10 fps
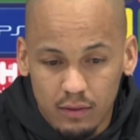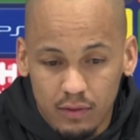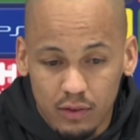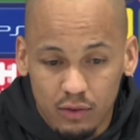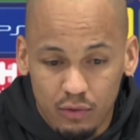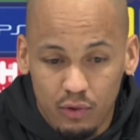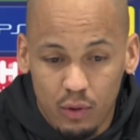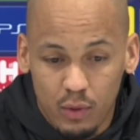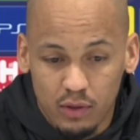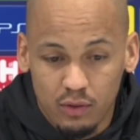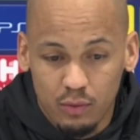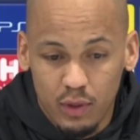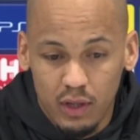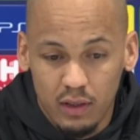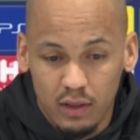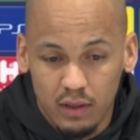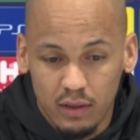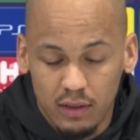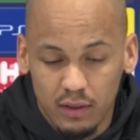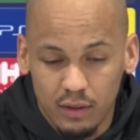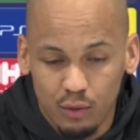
First of all, it was really